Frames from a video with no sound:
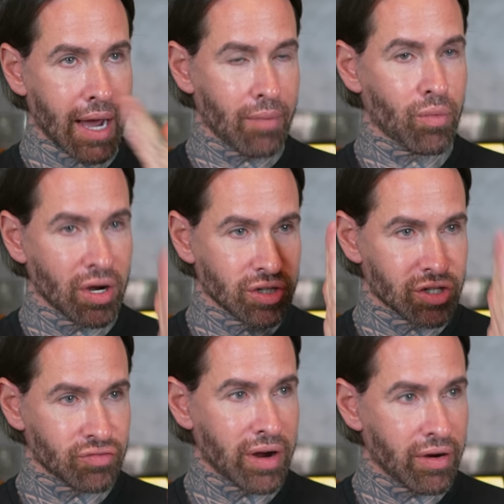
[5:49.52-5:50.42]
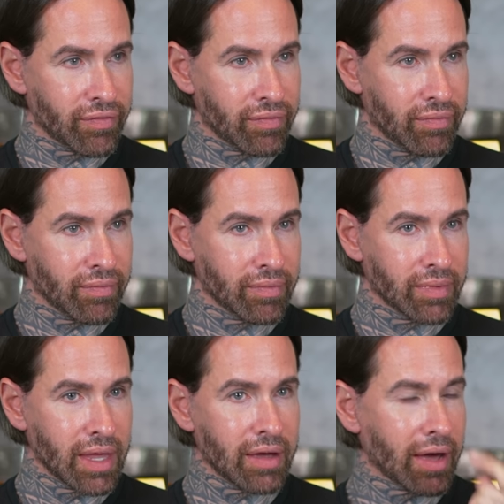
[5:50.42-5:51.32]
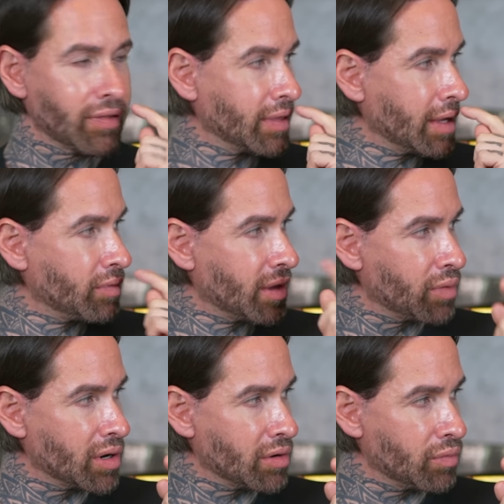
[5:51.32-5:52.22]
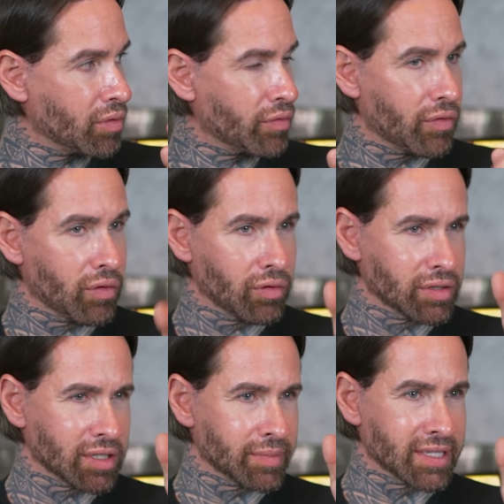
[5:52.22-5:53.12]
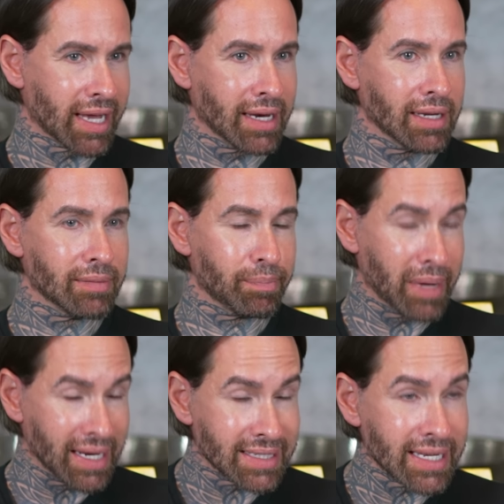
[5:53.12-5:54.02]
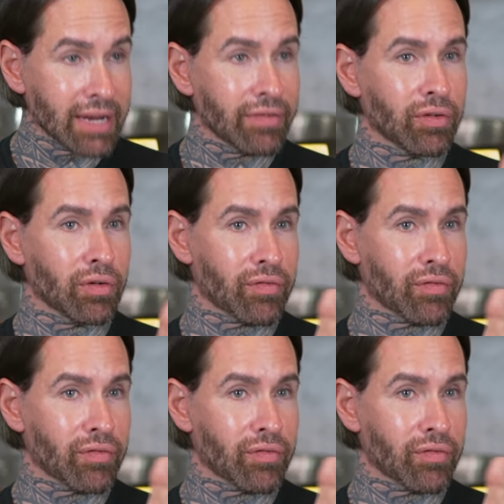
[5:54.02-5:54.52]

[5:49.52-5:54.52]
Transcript: amouage straight off I think they, they won an award for sustainability for